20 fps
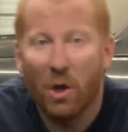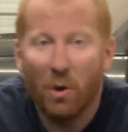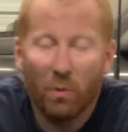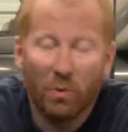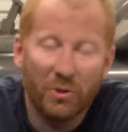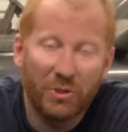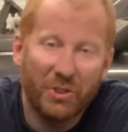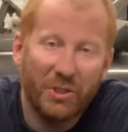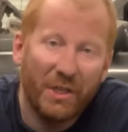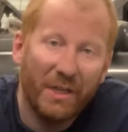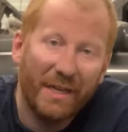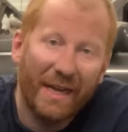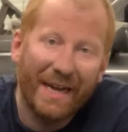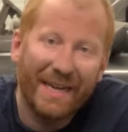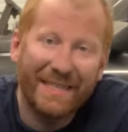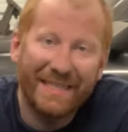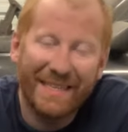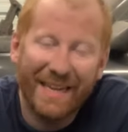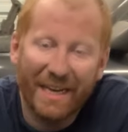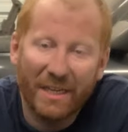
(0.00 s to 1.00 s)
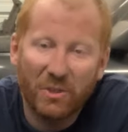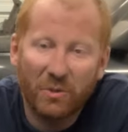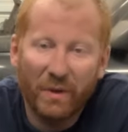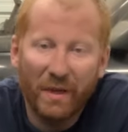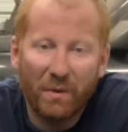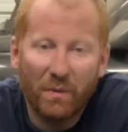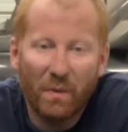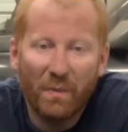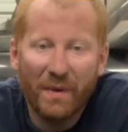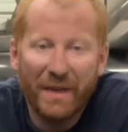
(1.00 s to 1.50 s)
We'll see you guys next
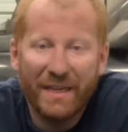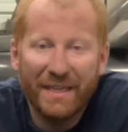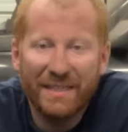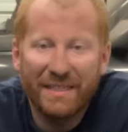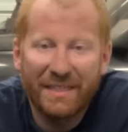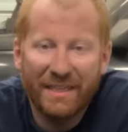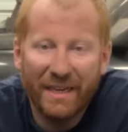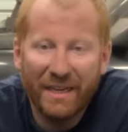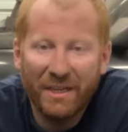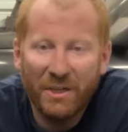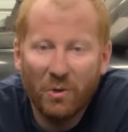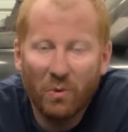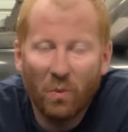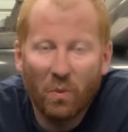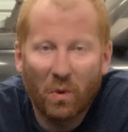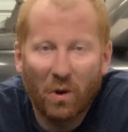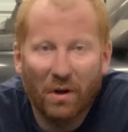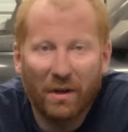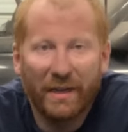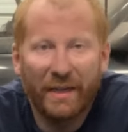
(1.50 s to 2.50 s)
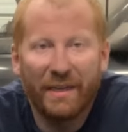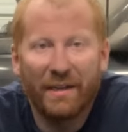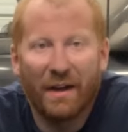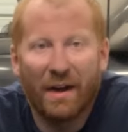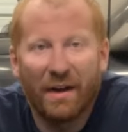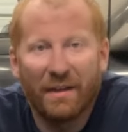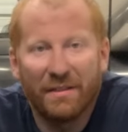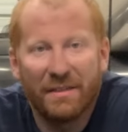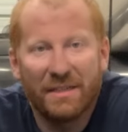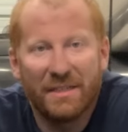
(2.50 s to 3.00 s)
week when we continue working
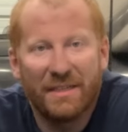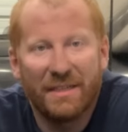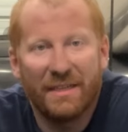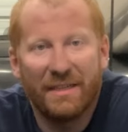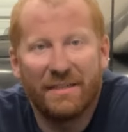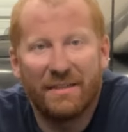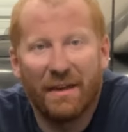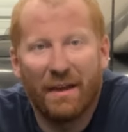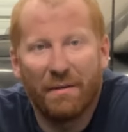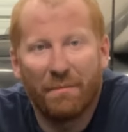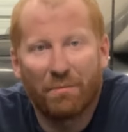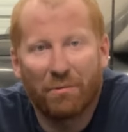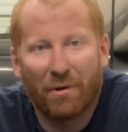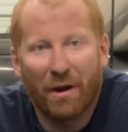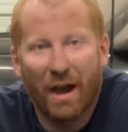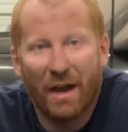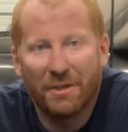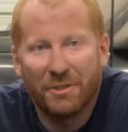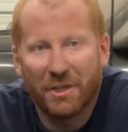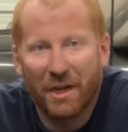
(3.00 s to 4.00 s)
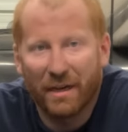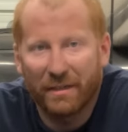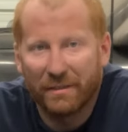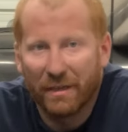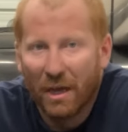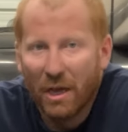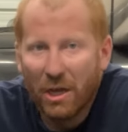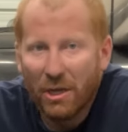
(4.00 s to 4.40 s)
on the C10 project.